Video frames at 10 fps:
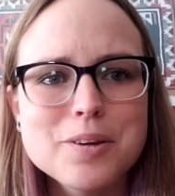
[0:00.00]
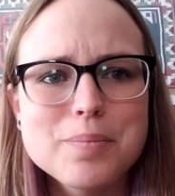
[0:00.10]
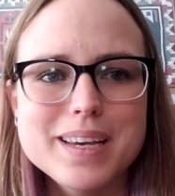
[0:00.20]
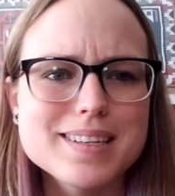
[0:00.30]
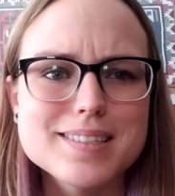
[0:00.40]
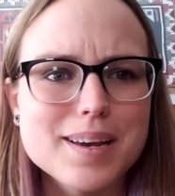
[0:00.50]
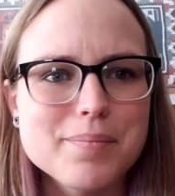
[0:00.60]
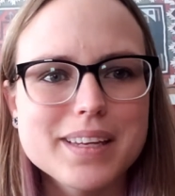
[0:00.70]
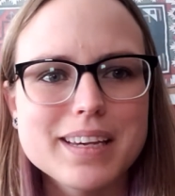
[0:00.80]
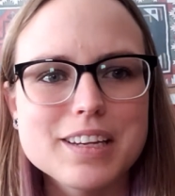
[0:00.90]
because
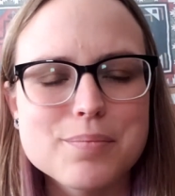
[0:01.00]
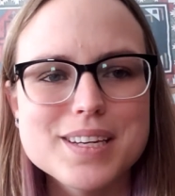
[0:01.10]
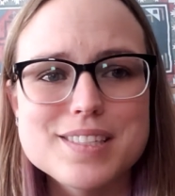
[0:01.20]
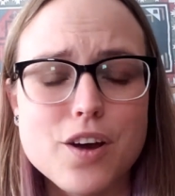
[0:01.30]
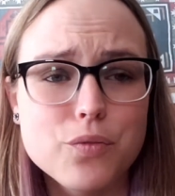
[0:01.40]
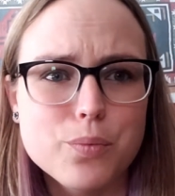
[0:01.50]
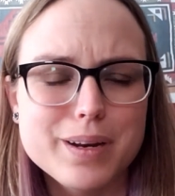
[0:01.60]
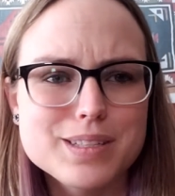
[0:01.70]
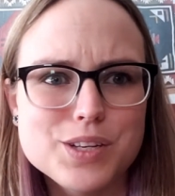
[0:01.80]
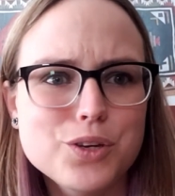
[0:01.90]
I'm thinking to myself, what is a